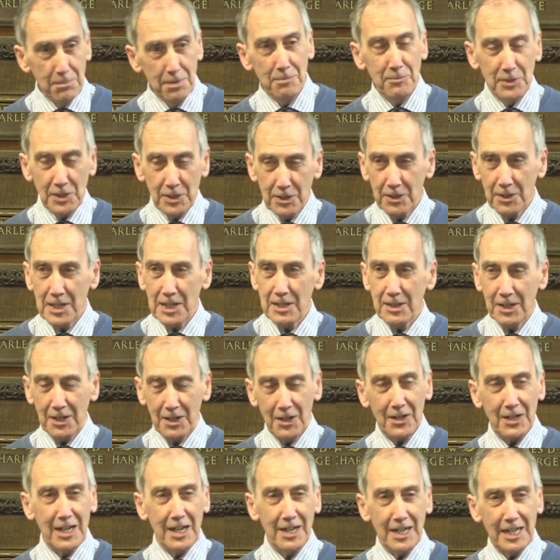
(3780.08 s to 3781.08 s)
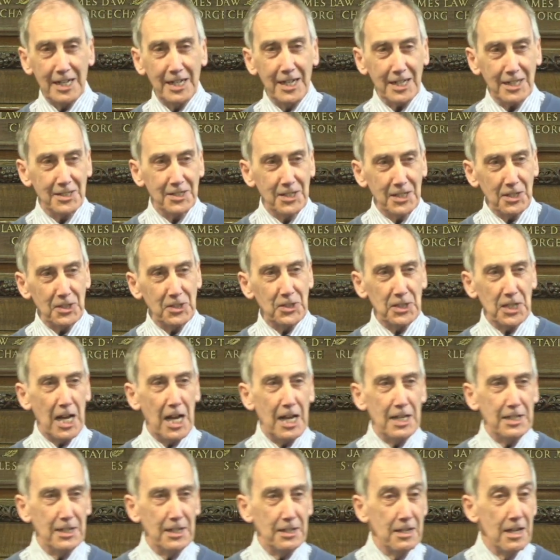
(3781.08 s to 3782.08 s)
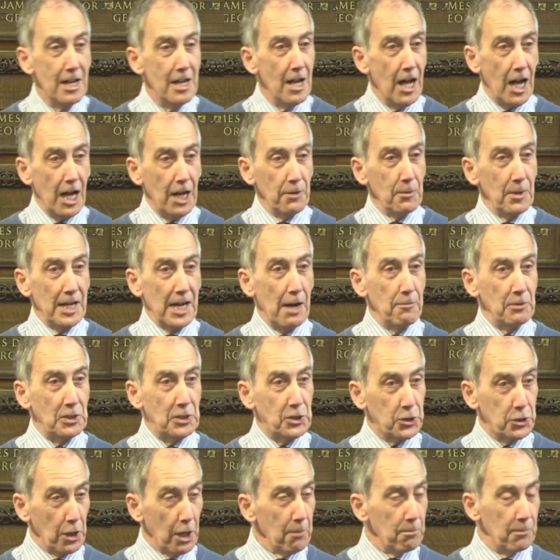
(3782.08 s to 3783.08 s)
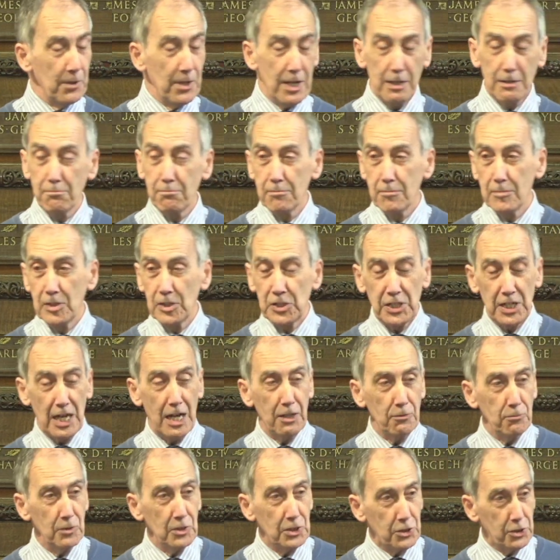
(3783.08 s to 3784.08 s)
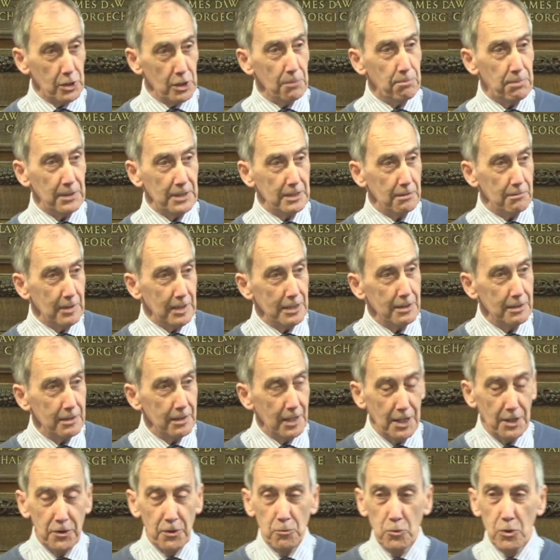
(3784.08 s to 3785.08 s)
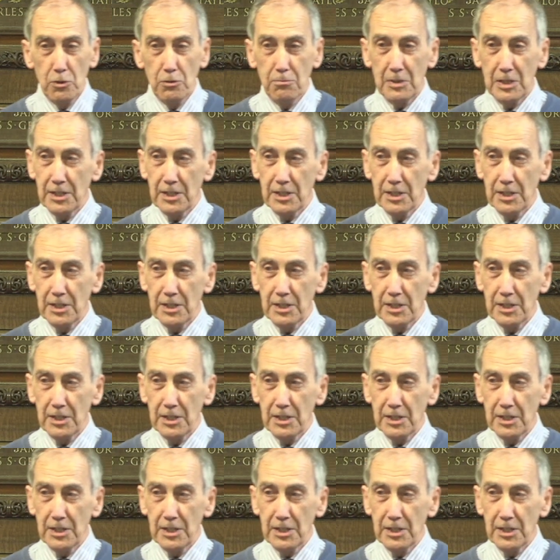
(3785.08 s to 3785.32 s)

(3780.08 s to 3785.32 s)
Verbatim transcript: boom, you know, the, the little kind of kicks inside. And, and when I would stop, then the child would stop in, in, in the womb.